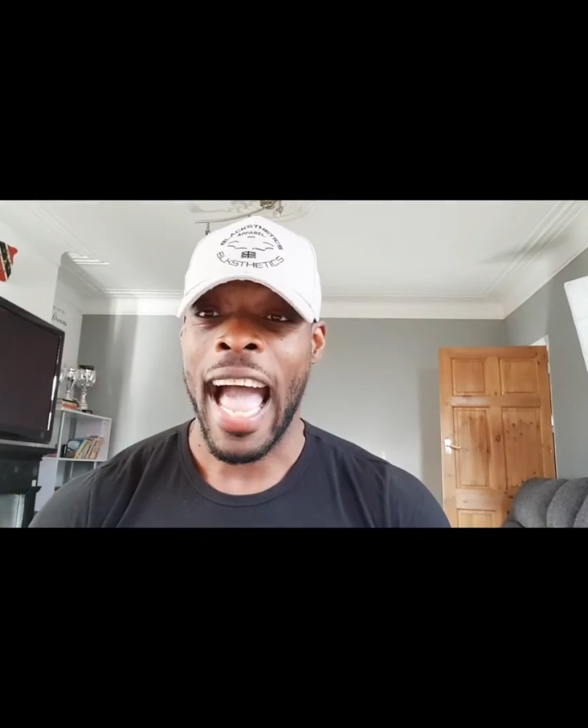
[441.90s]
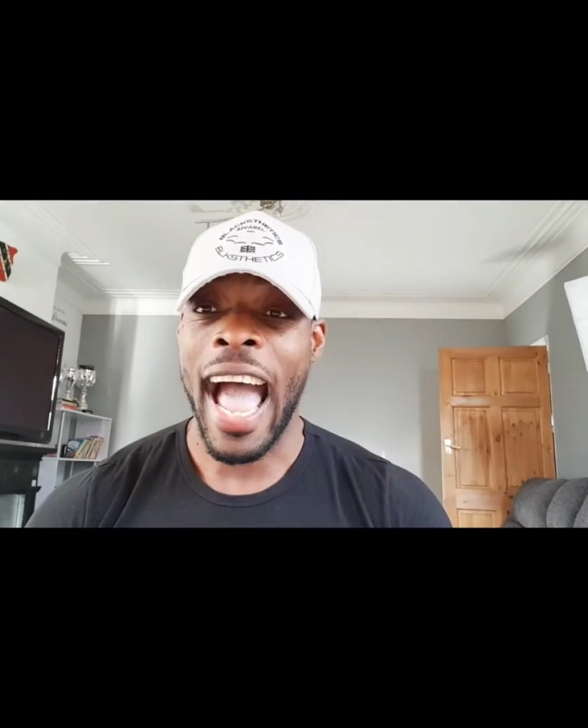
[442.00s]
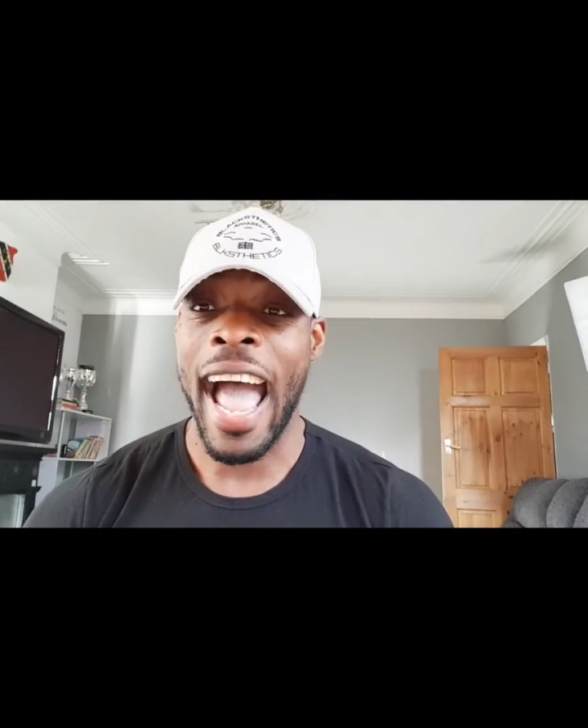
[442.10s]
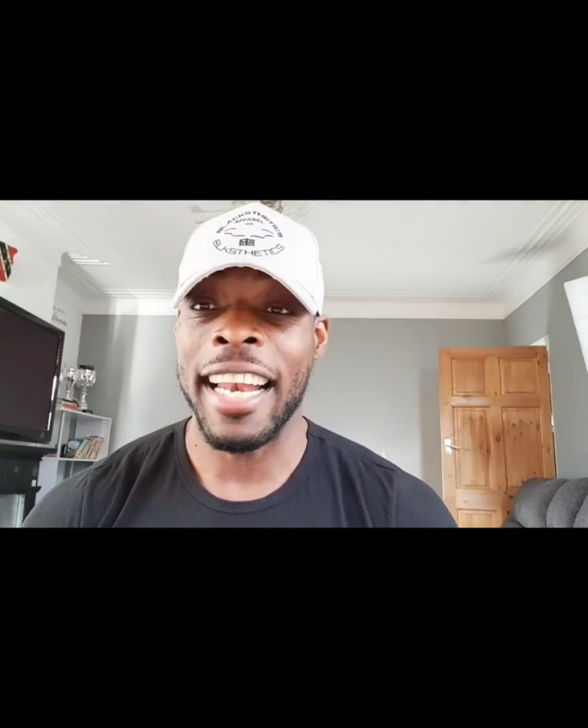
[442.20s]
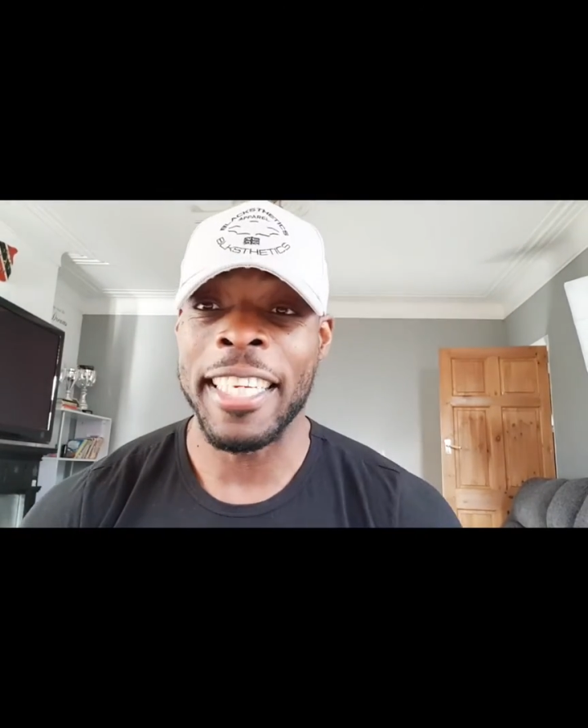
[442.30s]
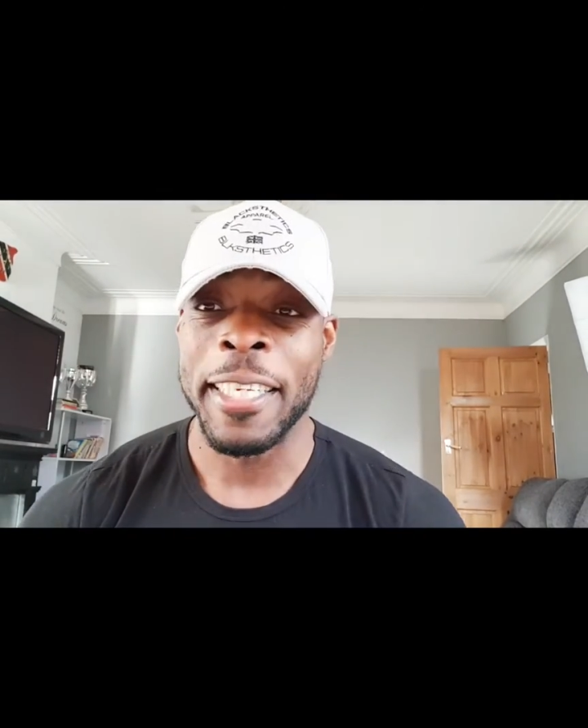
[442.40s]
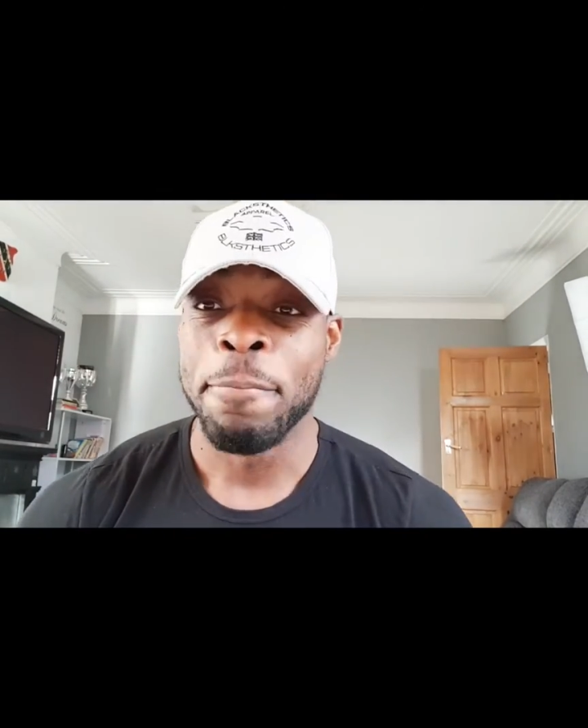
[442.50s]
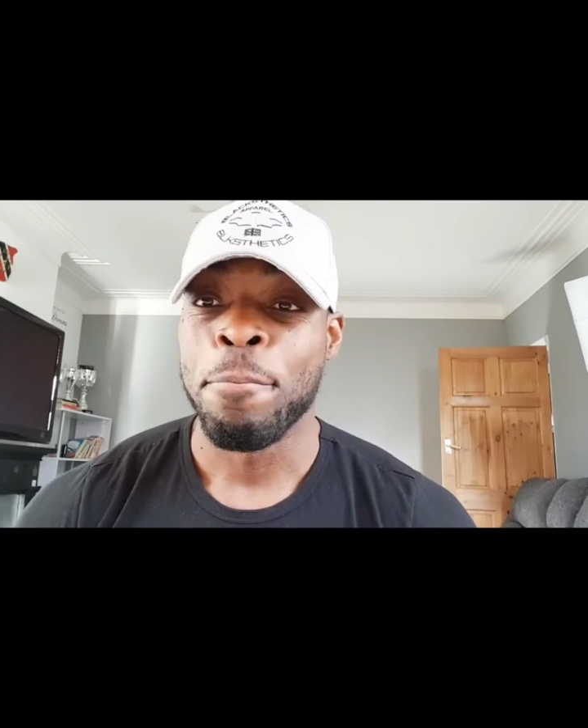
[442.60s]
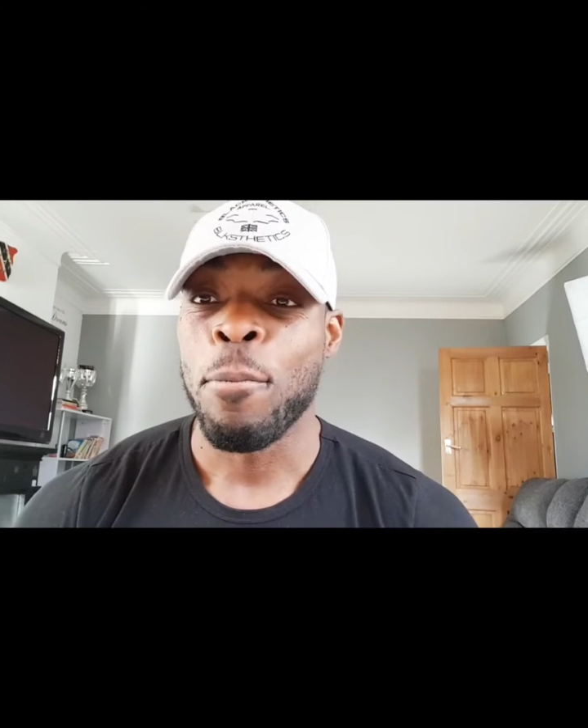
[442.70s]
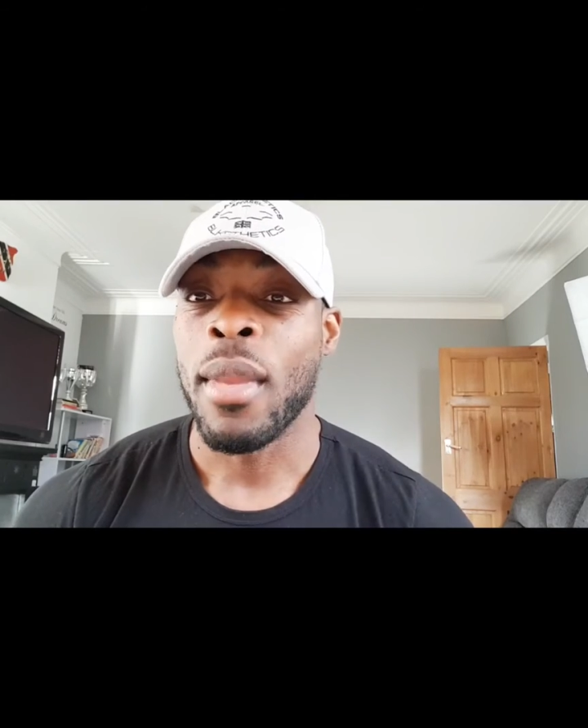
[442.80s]
And
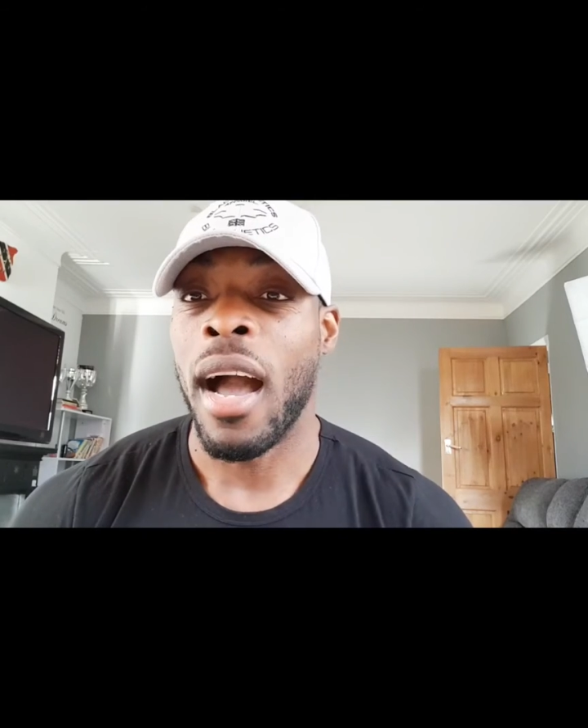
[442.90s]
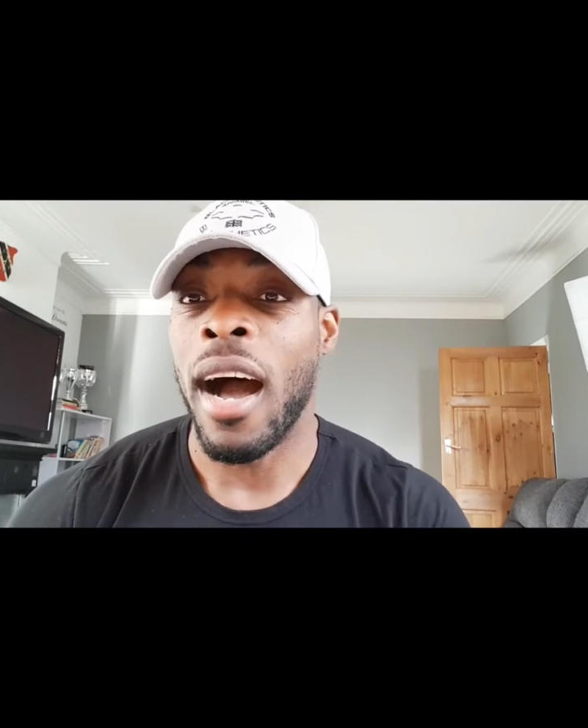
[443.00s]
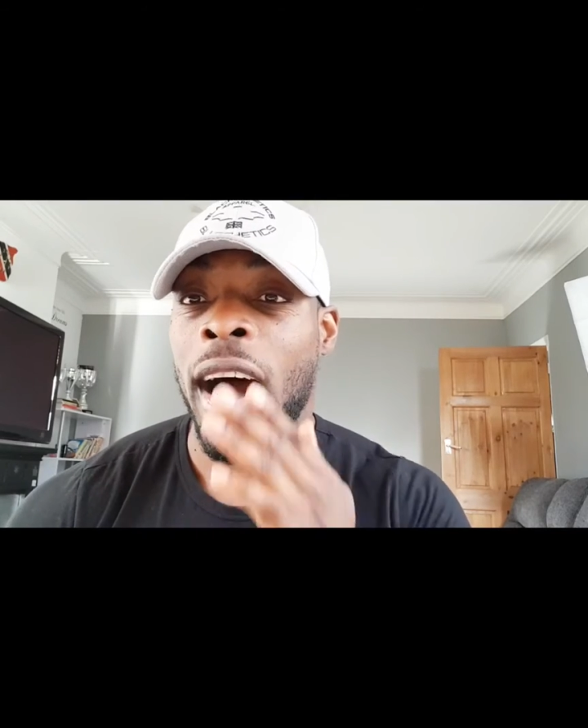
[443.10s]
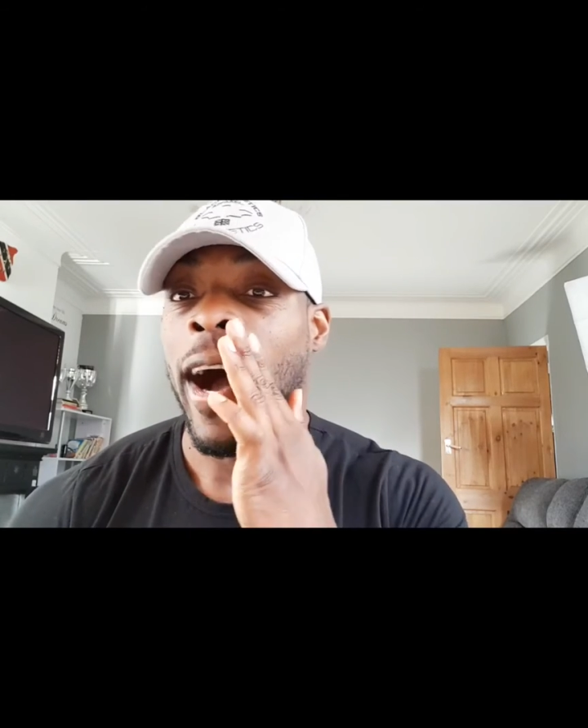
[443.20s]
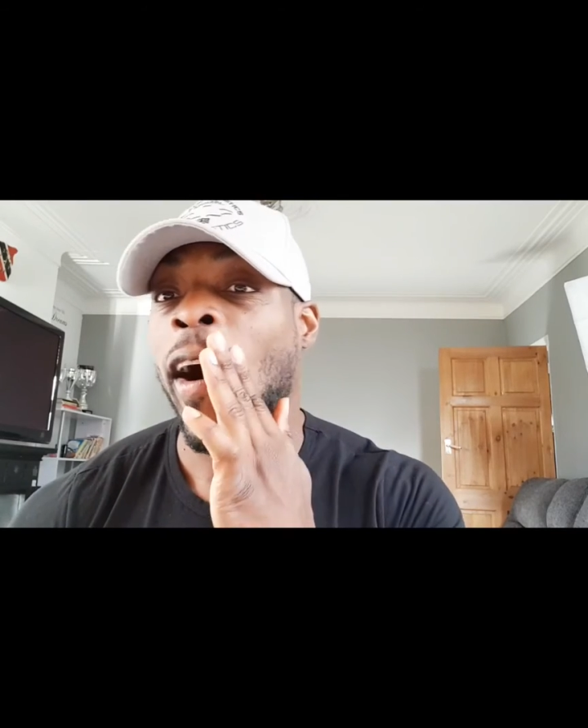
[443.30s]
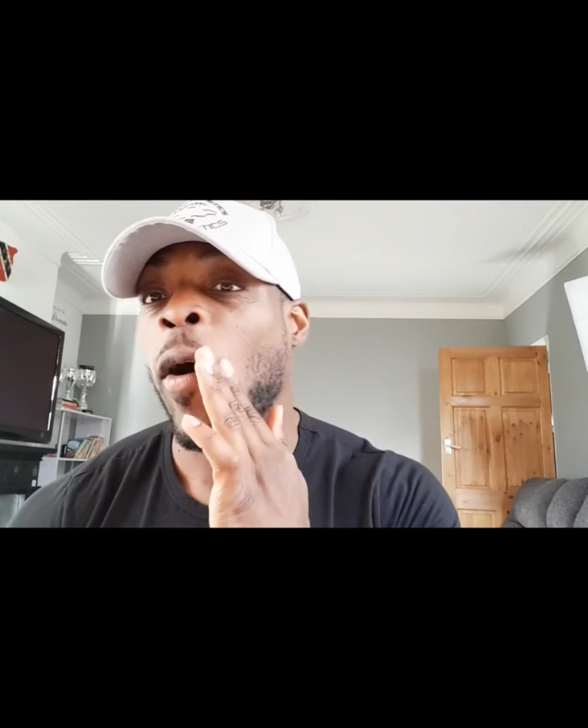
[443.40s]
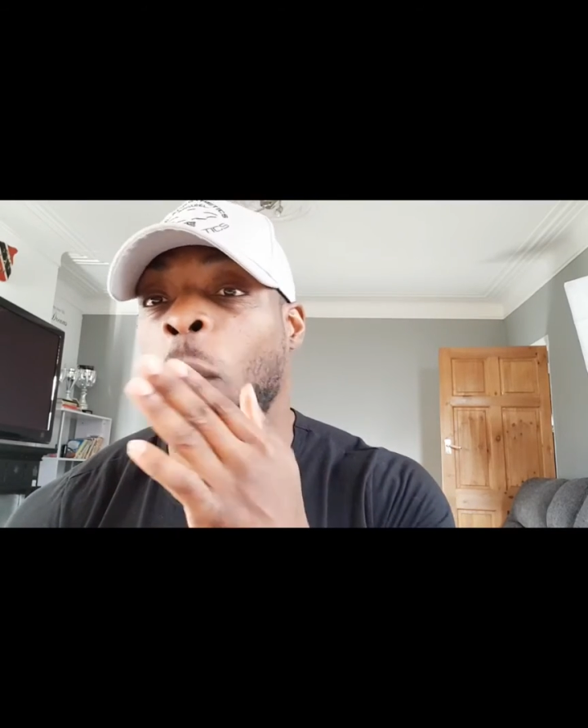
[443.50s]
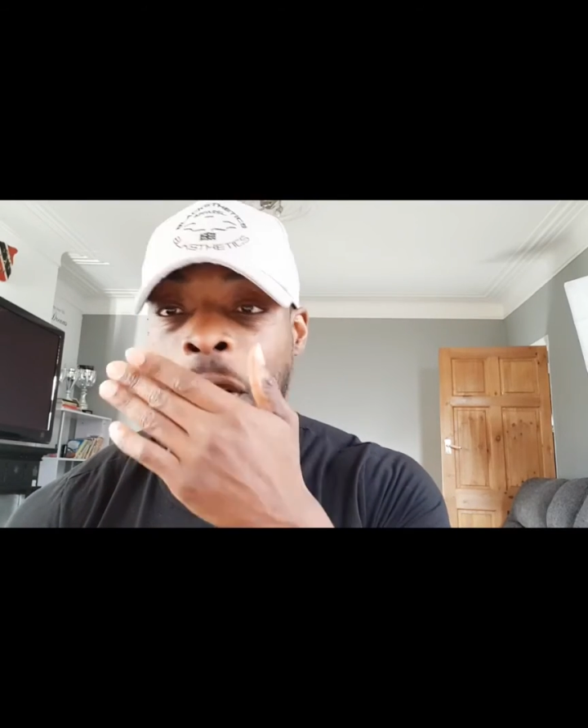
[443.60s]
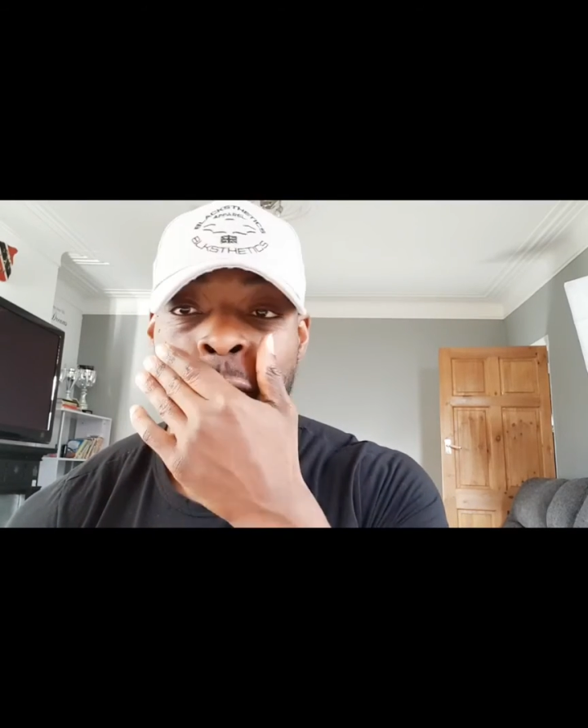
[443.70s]
when